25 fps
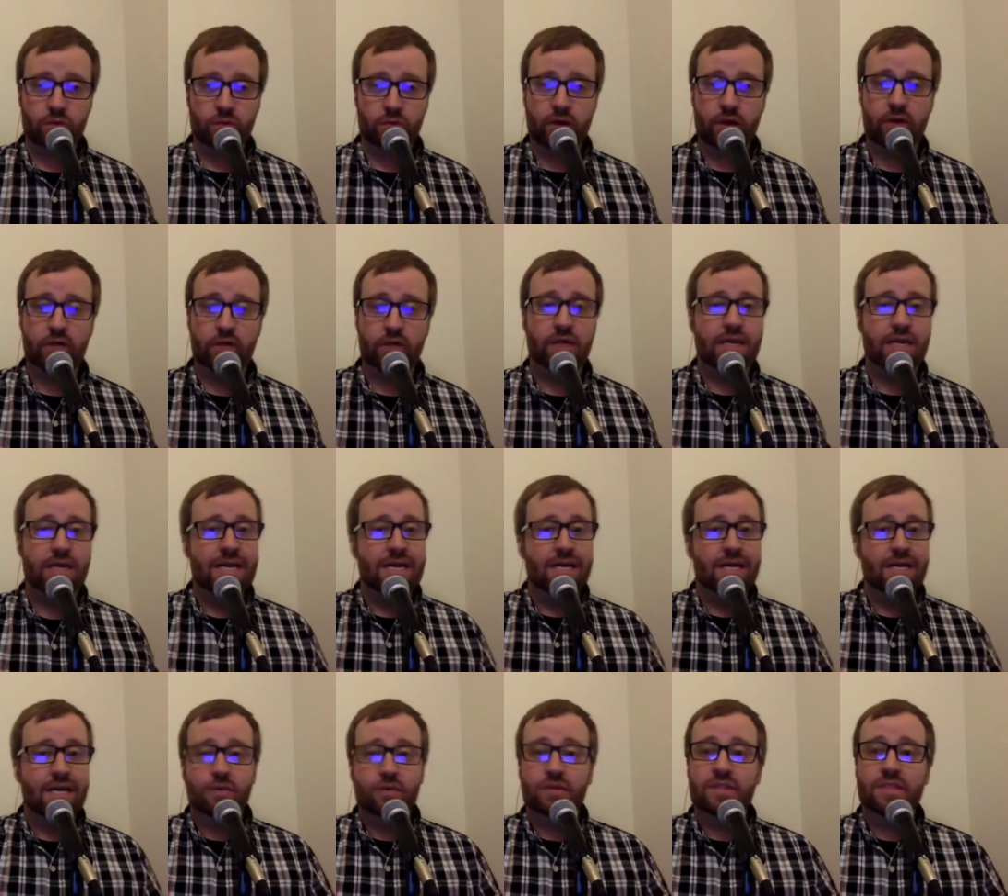you still
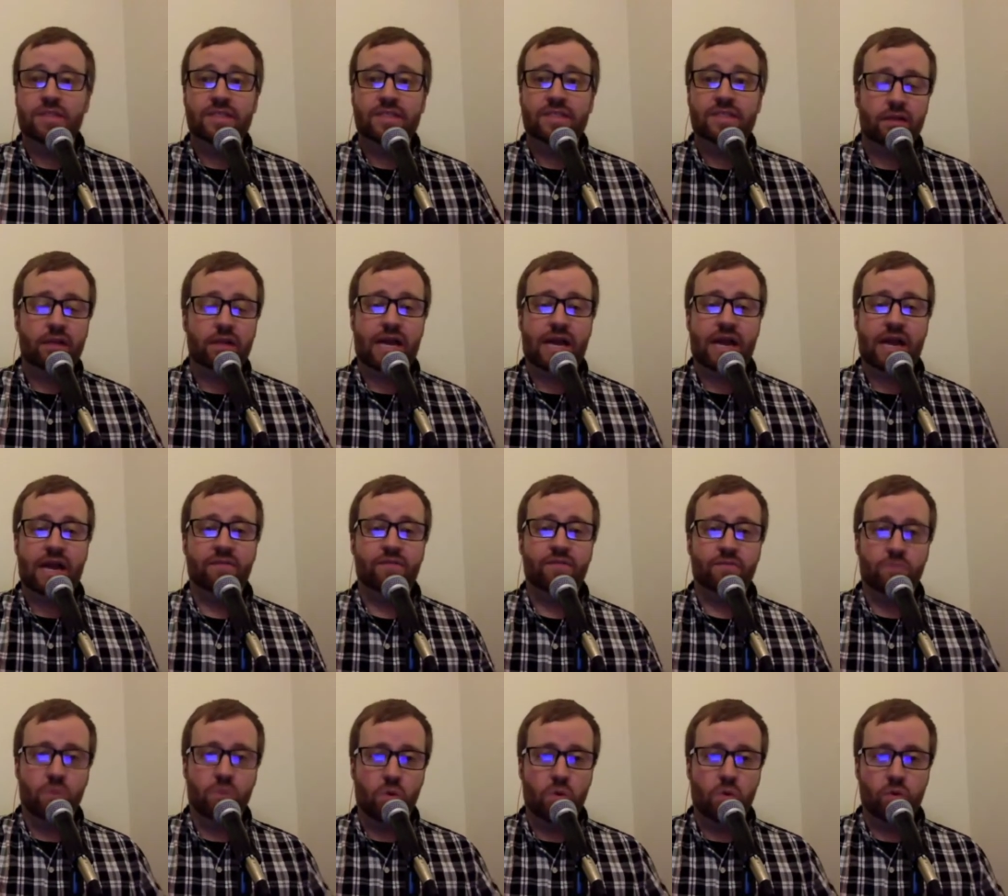have more
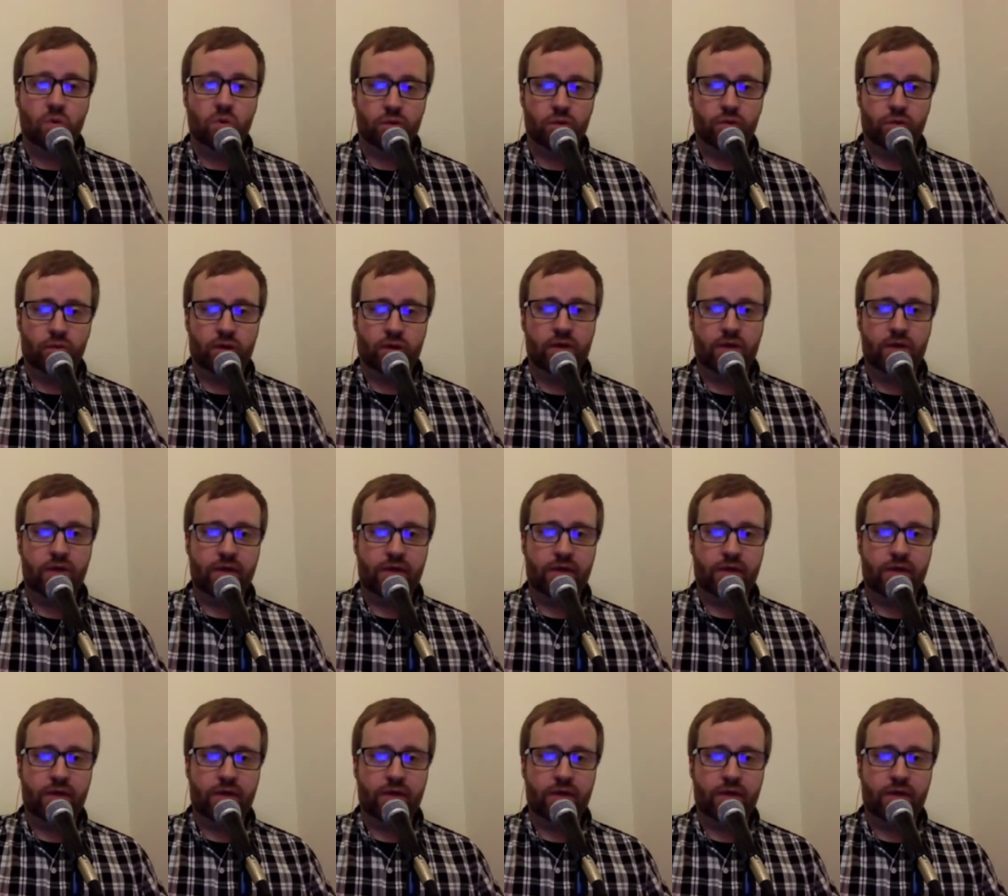worthwhile games